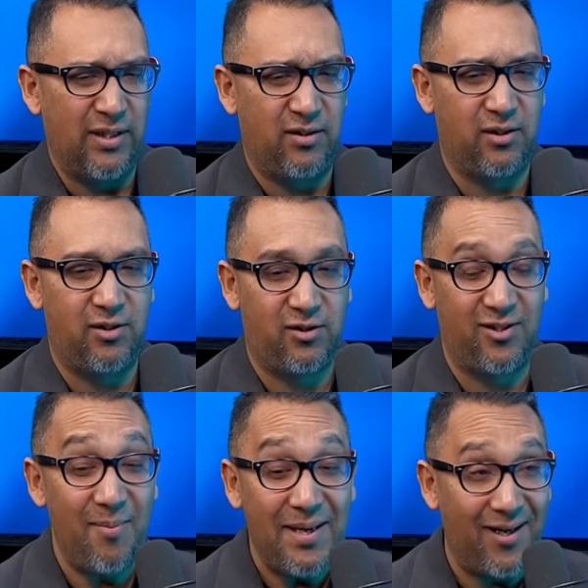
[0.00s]
And to
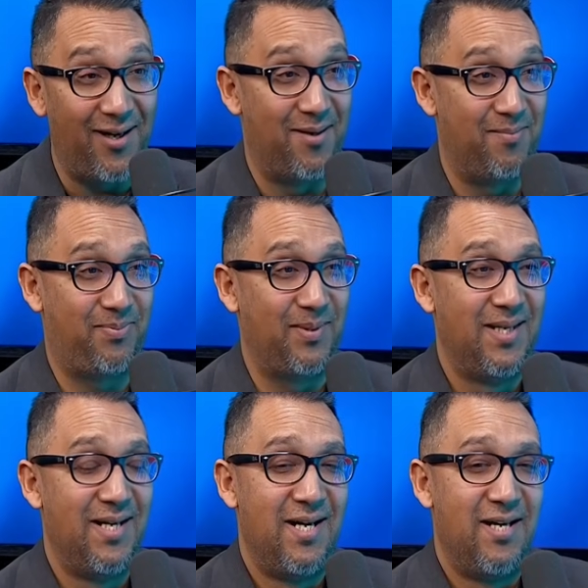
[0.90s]
sum it up,
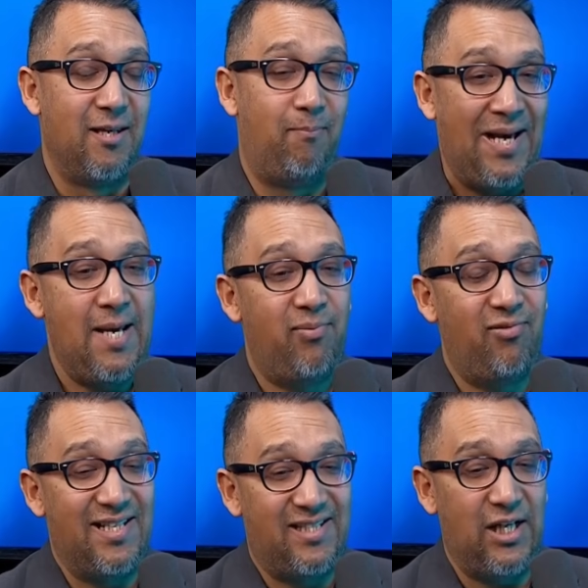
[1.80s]
the paper
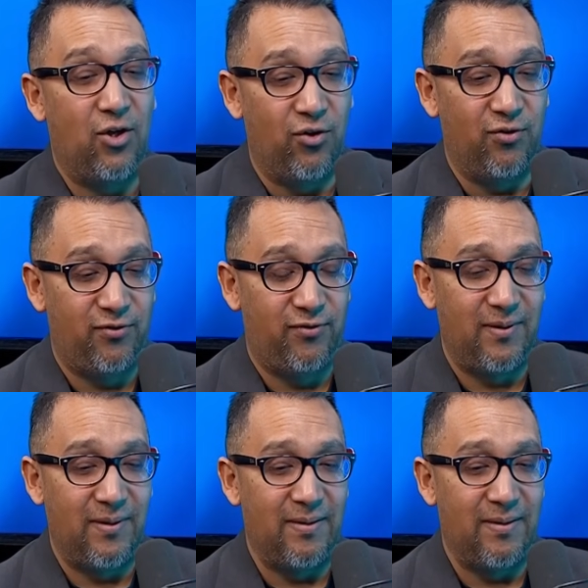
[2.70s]
itself